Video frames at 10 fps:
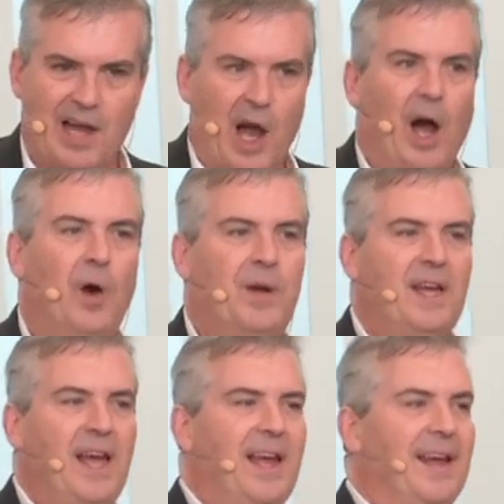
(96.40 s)

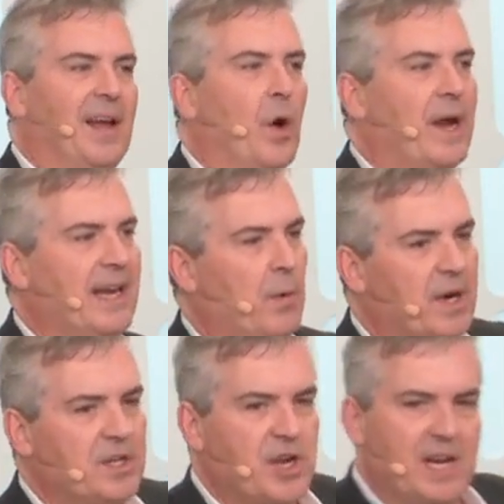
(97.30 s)
Okay, now we're
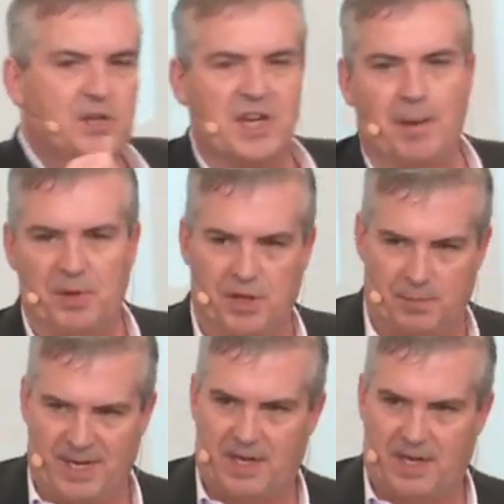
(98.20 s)
gonna change it up a little bit,